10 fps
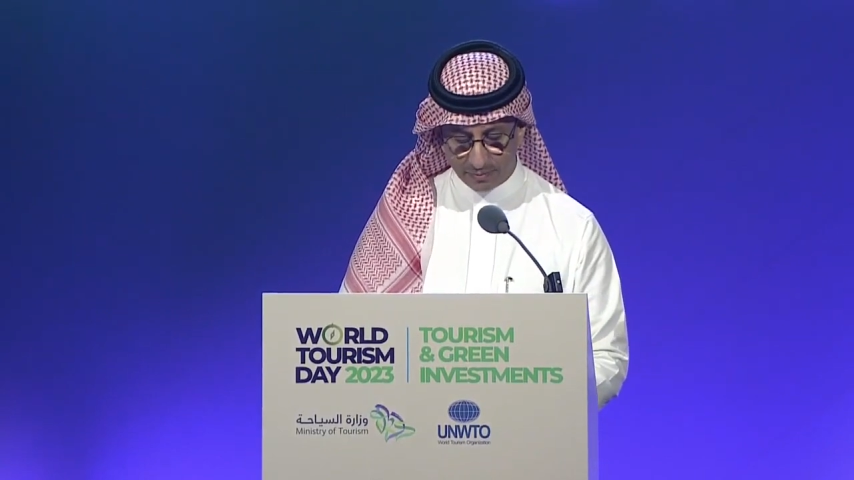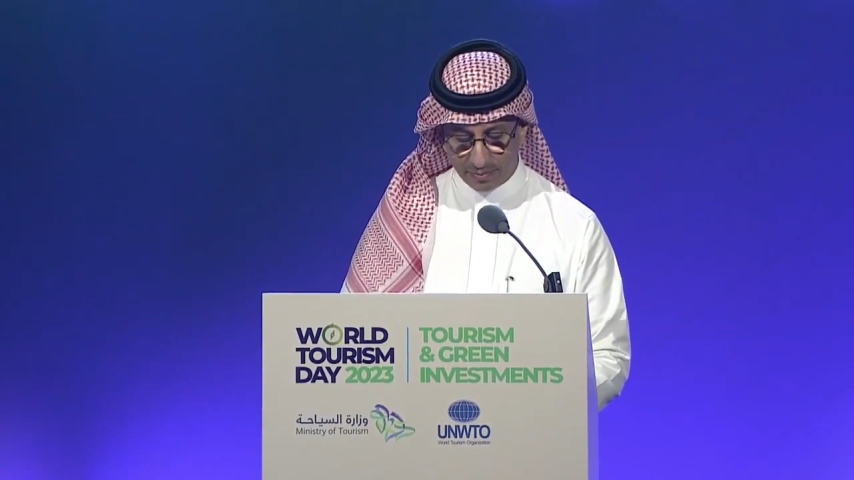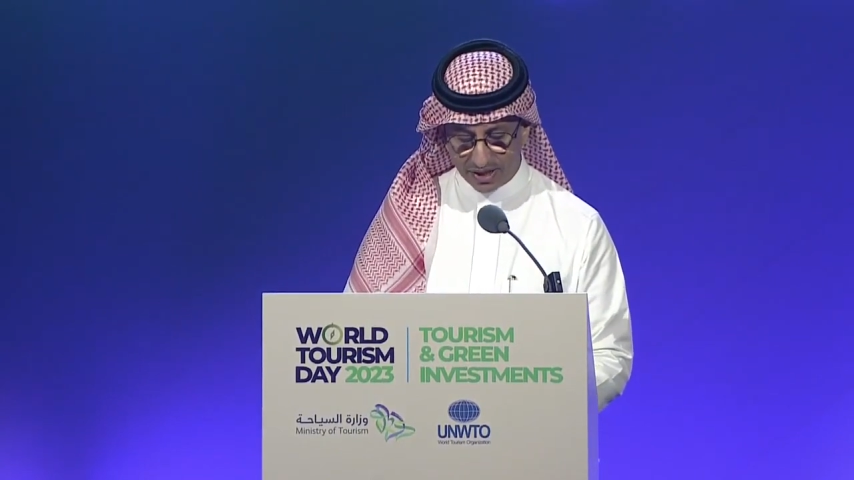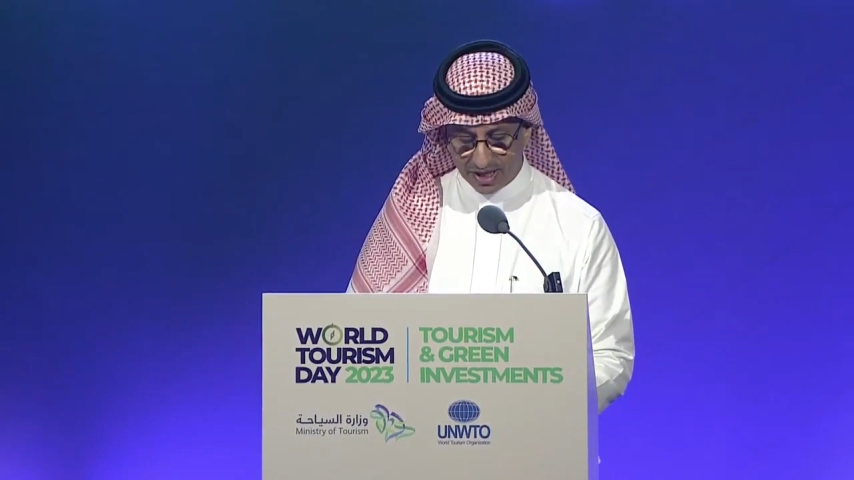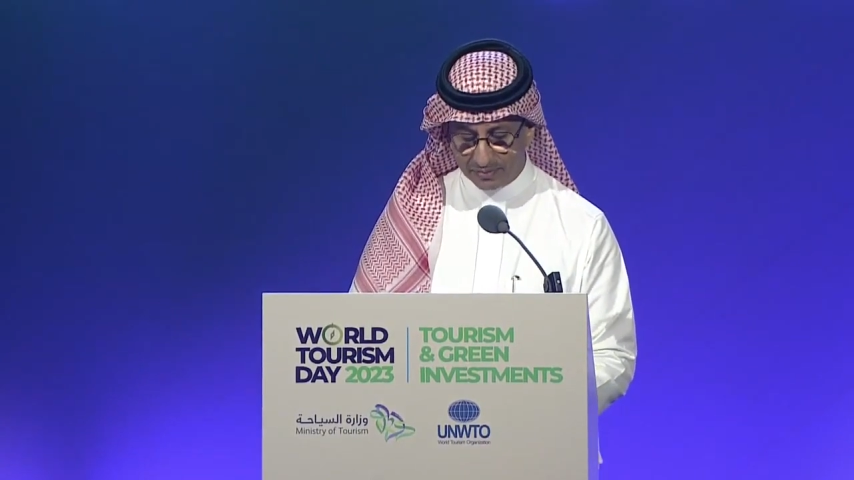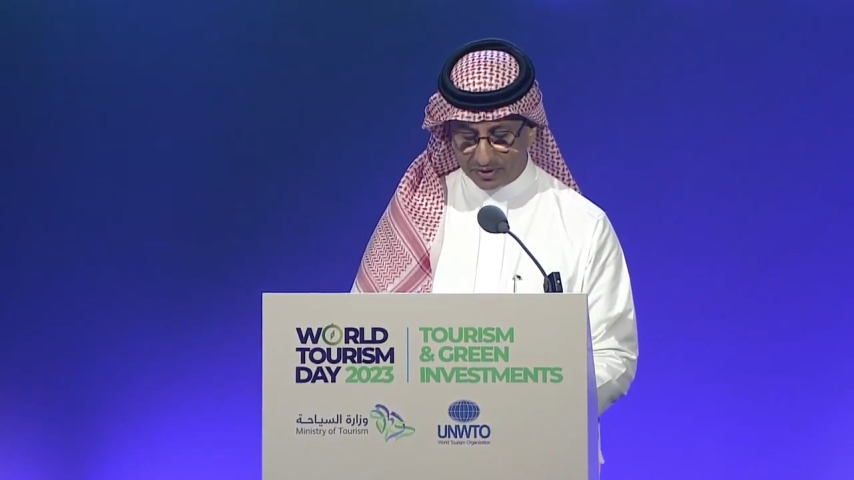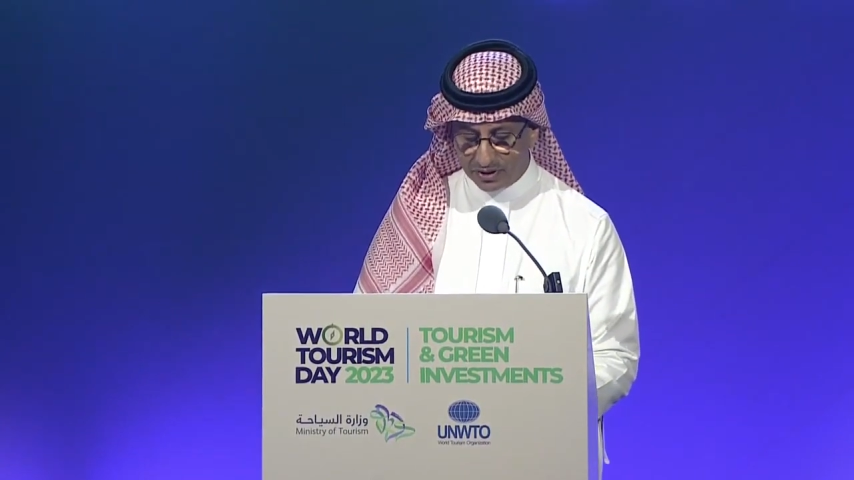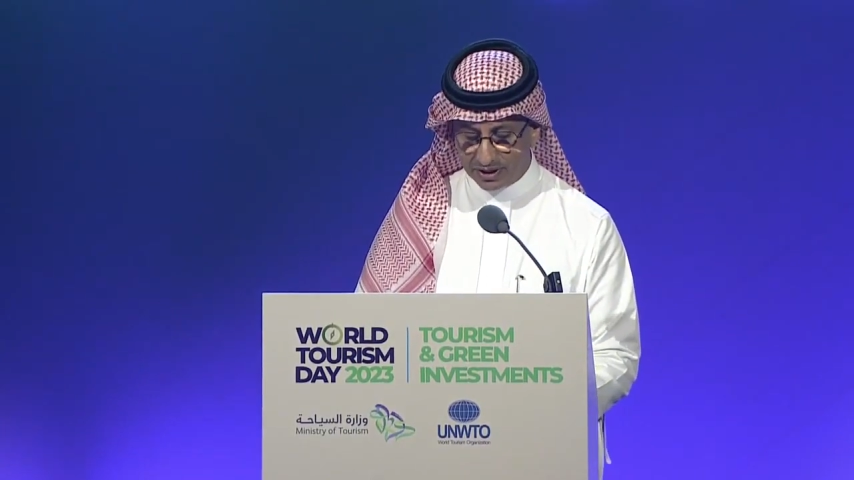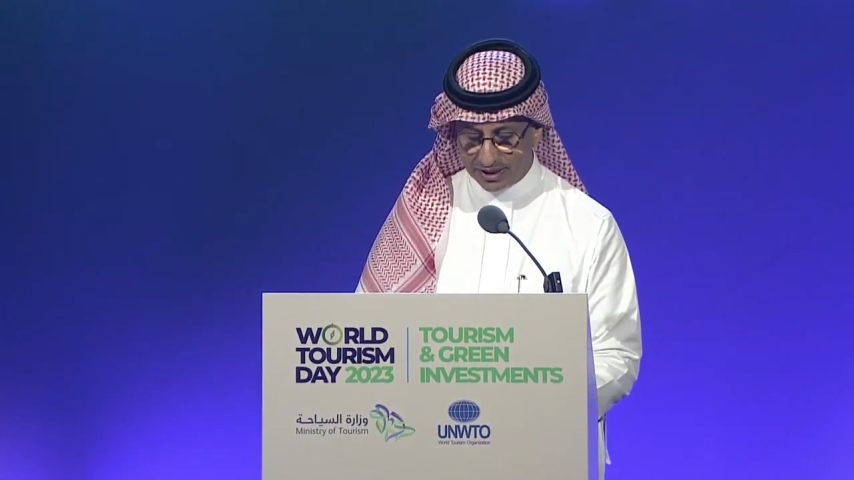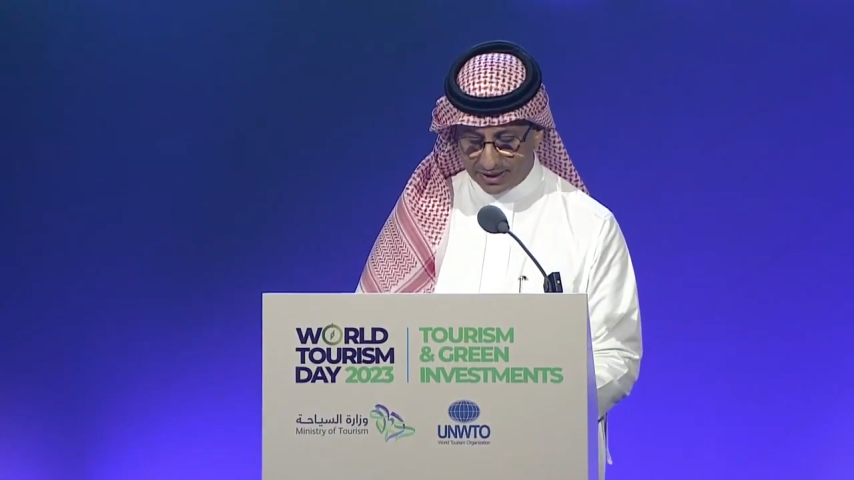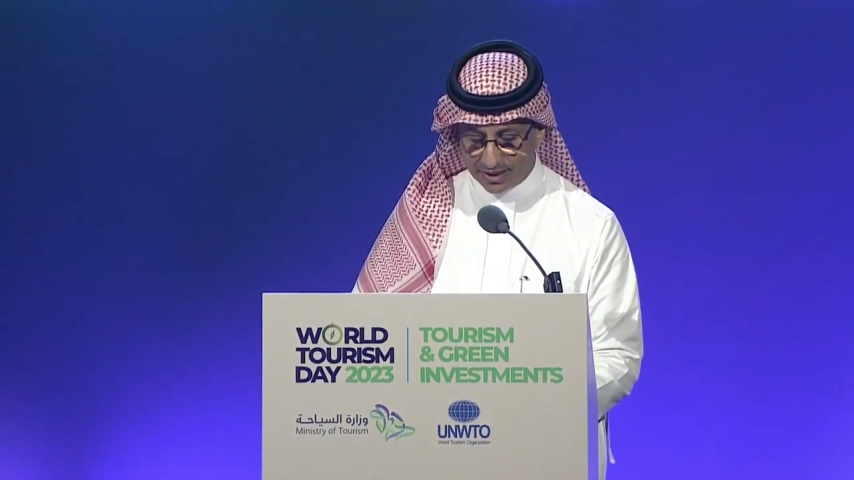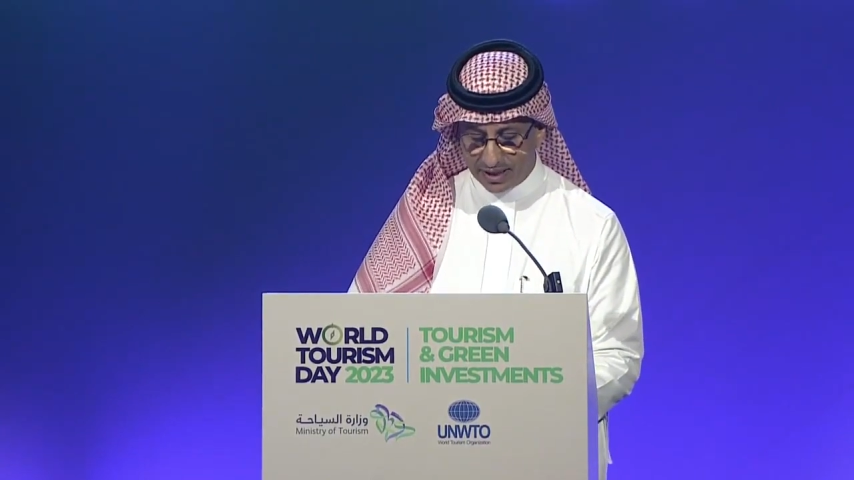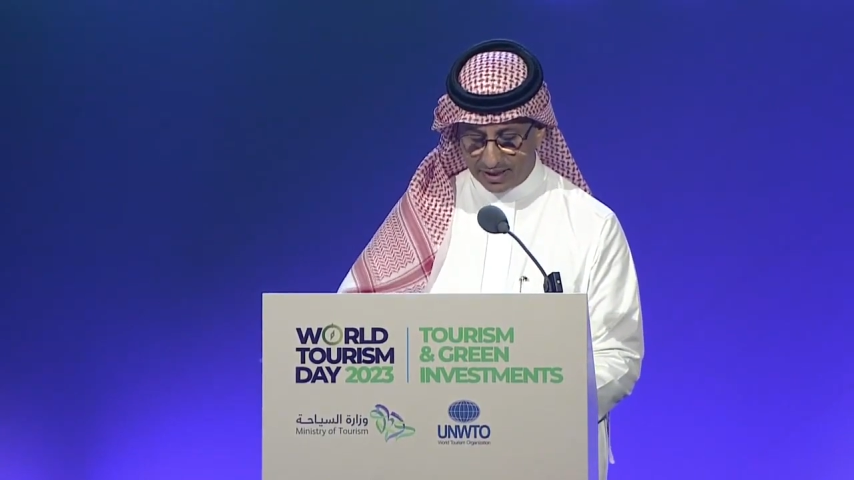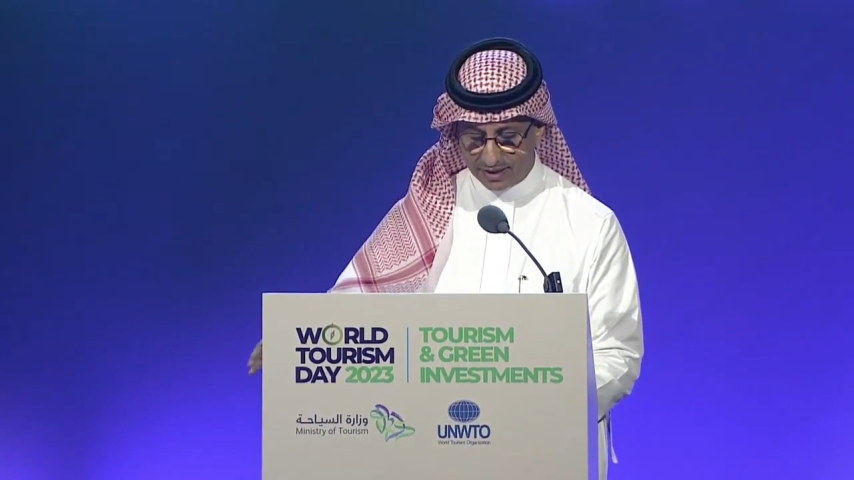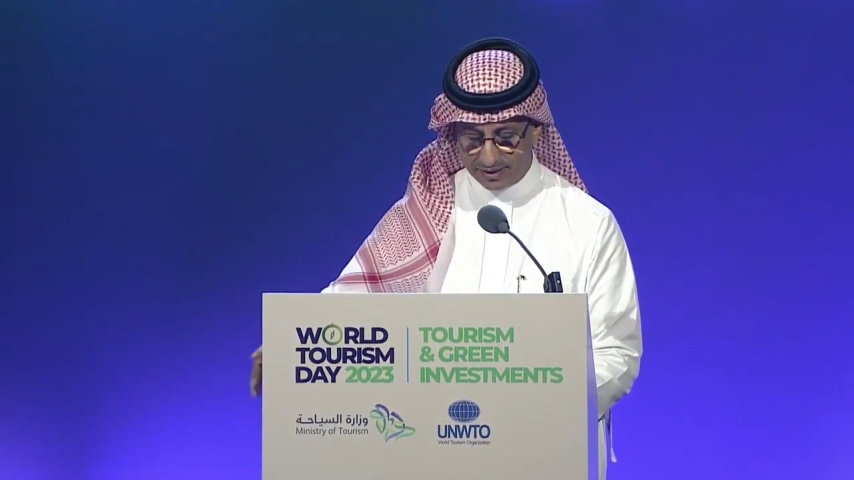But the opportunity is
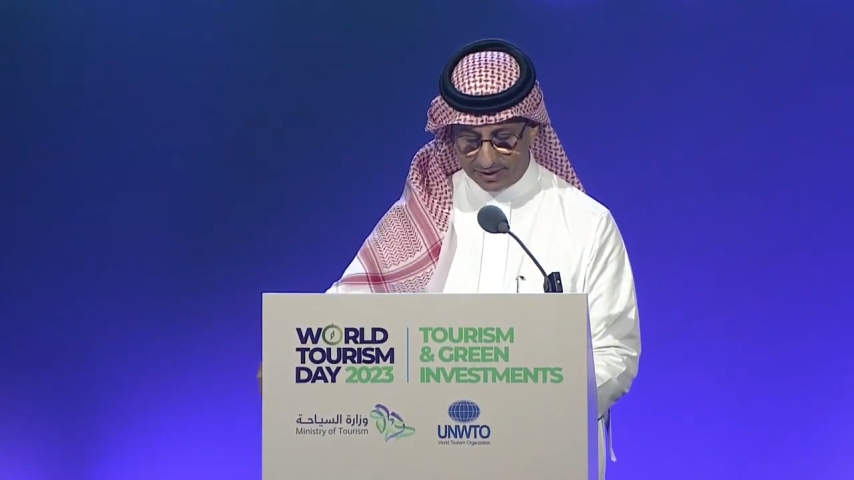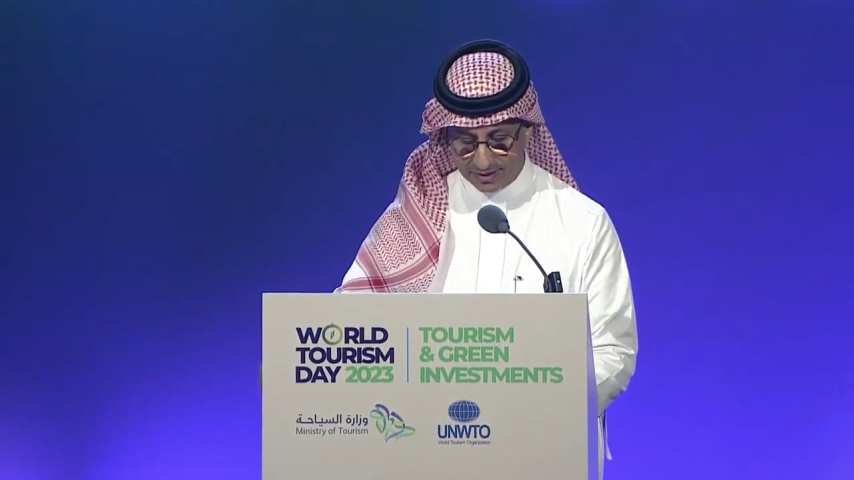there.